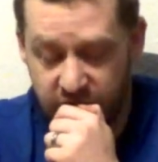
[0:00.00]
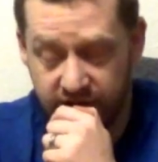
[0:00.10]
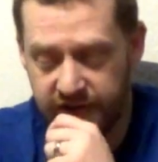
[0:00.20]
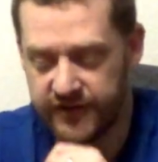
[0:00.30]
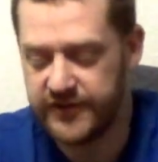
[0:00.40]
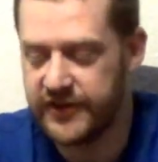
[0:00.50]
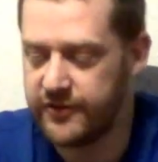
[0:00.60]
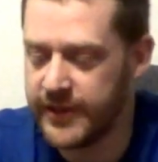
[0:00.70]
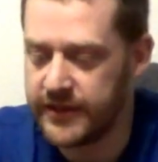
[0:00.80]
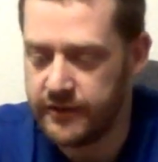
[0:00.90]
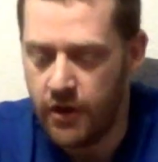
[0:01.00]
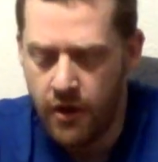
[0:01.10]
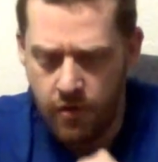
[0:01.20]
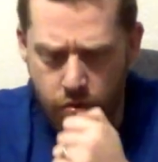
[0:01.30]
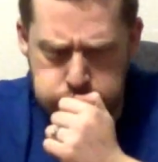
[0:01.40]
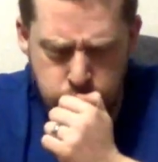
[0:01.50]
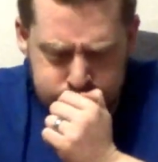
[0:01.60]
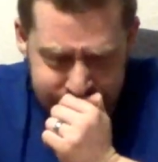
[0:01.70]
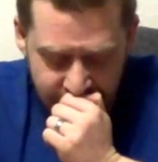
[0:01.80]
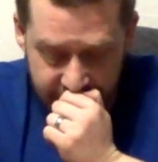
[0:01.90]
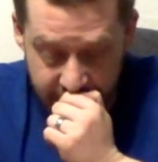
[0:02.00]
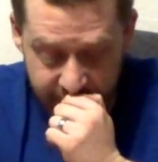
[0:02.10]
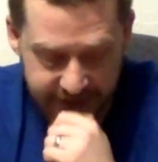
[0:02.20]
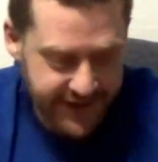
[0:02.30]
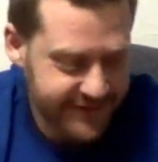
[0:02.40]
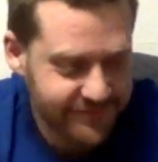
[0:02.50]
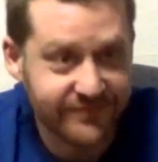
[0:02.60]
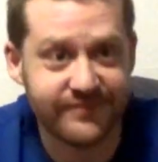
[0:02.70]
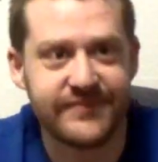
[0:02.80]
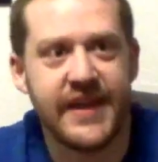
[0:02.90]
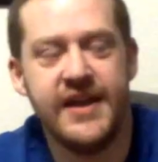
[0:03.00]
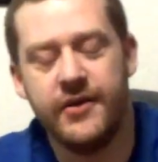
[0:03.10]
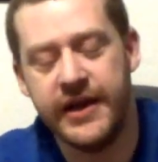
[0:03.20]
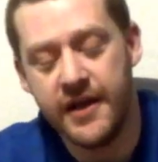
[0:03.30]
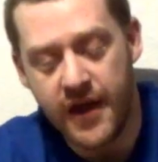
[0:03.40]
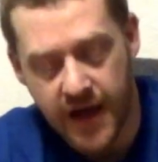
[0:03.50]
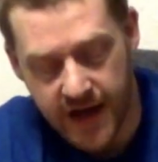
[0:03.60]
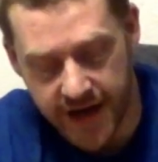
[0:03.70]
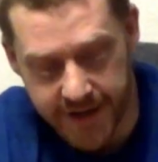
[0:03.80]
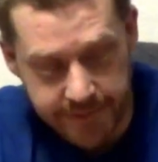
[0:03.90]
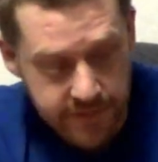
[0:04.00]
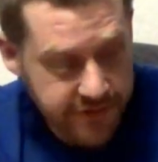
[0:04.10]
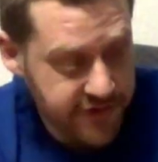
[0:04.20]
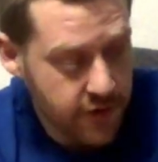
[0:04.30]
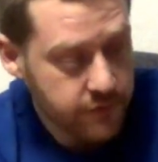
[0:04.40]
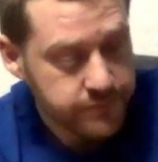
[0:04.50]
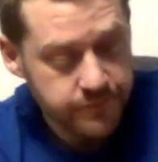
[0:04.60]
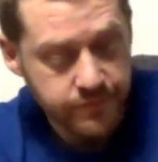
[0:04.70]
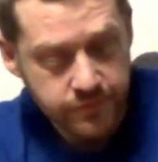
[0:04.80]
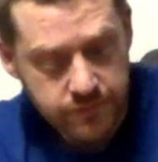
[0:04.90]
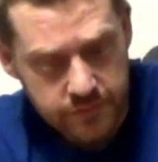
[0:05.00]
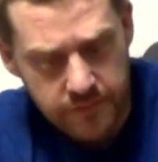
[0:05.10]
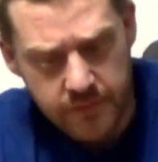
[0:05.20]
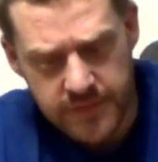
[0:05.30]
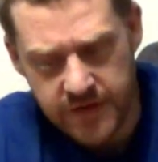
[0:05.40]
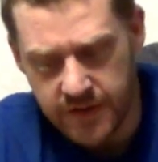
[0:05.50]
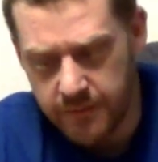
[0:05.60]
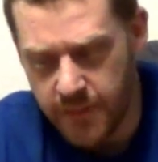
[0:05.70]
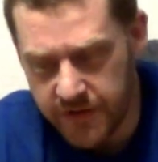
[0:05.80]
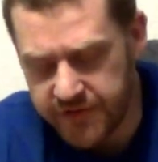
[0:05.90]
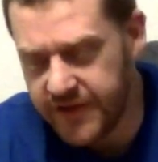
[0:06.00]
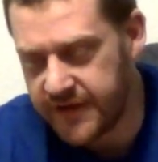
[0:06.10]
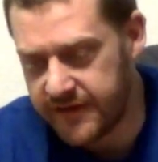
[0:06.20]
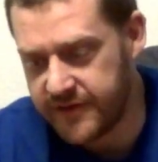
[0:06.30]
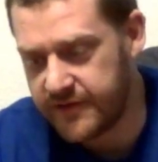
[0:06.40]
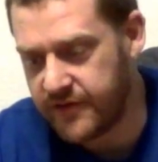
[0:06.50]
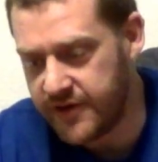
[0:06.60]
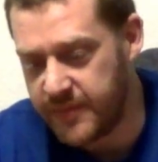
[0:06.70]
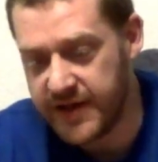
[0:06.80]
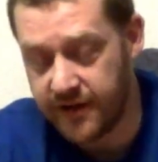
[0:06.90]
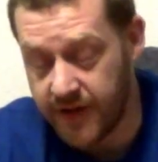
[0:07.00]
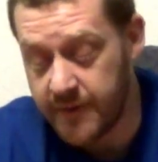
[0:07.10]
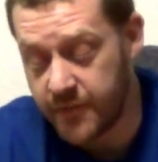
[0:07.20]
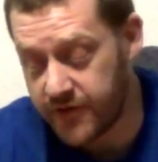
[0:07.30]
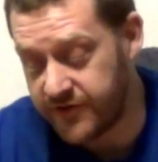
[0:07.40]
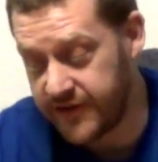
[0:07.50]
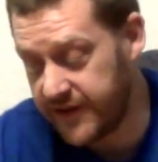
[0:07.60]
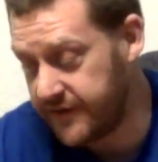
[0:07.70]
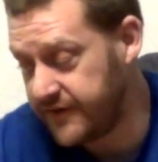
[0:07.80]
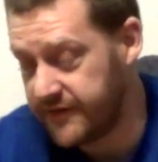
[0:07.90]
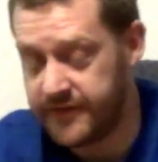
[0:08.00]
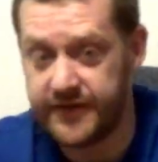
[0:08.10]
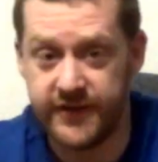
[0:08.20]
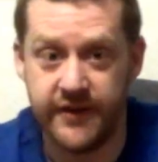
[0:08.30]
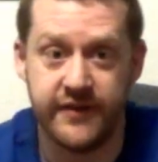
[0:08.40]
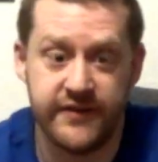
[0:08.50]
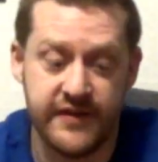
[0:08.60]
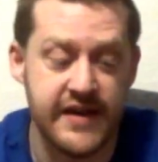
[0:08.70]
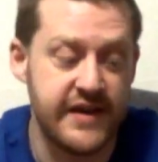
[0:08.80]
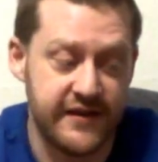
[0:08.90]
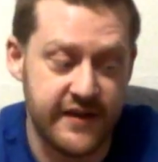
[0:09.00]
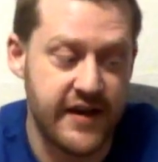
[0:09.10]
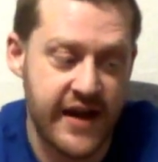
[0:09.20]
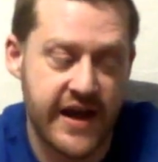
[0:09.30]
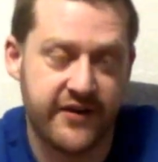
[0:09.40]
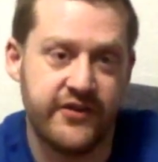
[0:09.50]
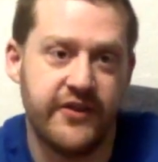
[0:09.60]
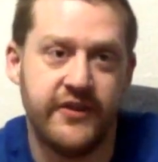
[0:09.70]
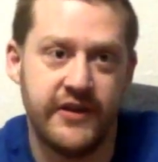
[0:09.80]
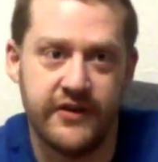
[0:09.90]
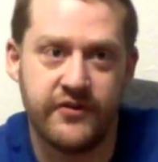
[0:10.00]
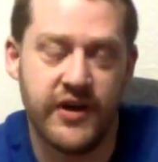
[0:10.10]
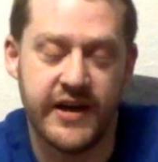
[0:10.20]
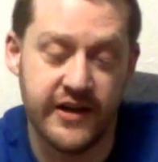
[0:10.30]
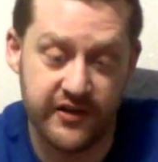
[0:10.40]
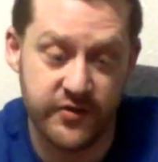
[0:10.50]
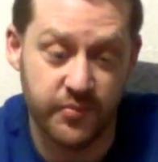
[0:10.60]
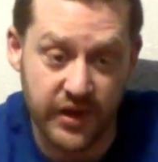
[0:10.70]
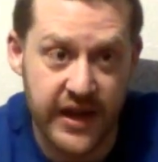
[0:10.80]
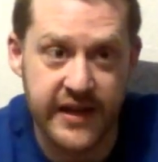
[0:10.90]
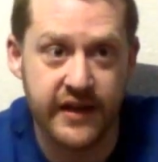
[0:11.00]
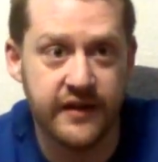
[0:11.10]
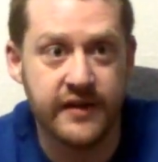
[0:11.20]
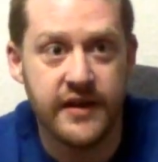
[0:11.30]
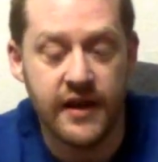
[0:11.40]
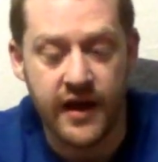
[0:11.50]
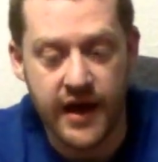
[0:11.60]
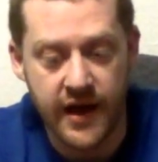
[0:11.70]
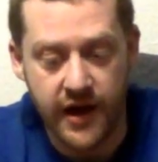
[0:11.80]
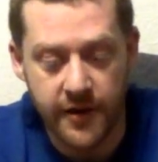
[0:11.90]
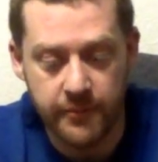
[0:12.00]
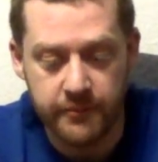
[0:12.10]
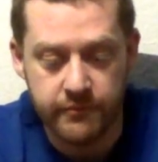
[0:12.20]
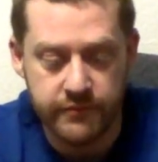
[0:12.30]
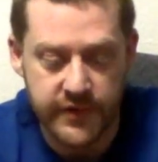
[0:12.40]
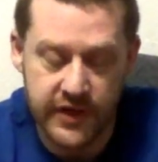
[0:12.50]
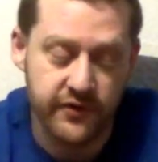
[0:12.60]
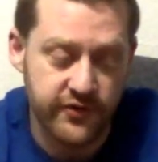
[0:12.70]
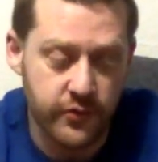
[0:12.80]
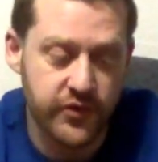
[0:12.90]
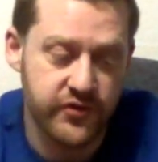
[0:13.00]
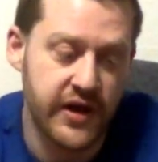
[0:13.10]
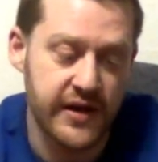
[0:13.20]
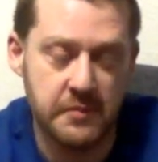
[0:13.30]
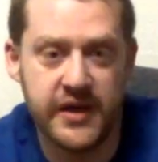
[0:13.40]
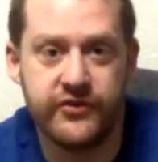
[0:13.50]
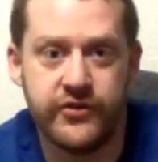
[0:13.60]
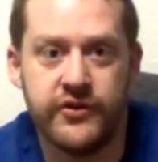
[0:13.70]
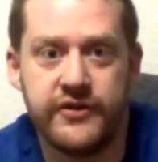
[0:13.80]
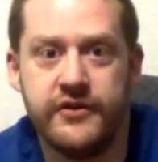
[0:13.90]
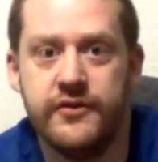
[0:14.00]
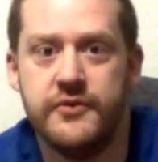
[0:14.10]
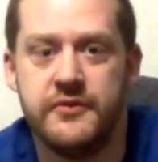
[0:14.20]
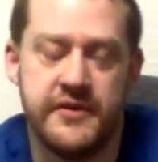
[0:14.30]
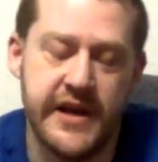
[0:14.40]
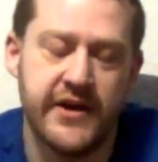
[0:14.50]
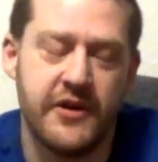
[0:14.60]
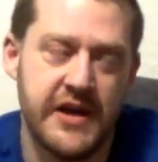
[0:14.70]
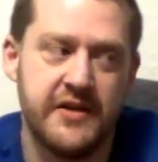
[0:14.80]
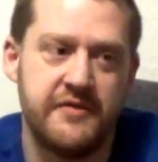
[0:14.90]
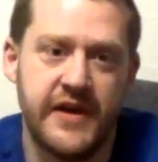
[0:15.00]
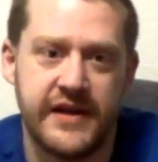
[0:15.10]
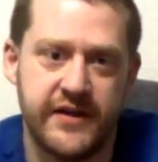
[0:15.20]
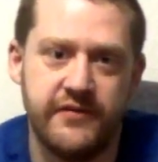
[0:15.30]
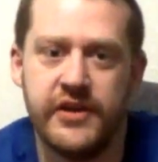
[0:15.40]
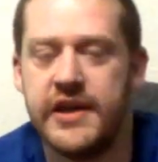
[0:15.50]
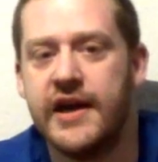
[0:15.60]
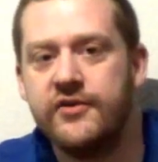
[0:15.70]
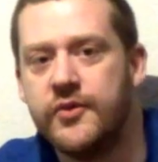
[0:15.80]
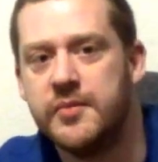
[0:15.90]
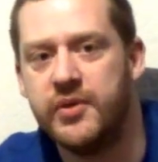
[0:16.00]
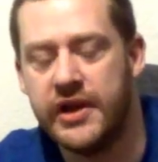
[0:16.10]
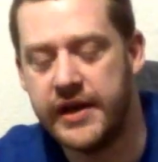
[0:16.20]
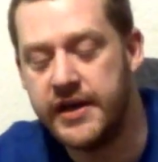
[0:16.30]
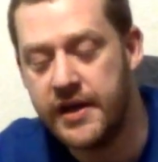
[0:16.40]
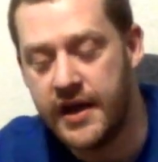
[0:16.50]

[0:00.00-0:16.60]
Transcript: Oh, excuse me. Oh my. Anyway, so most of this is going to make a lot more sense to see it in action than to try and explain it. So we'll try and make sure to narrate effectively as we play.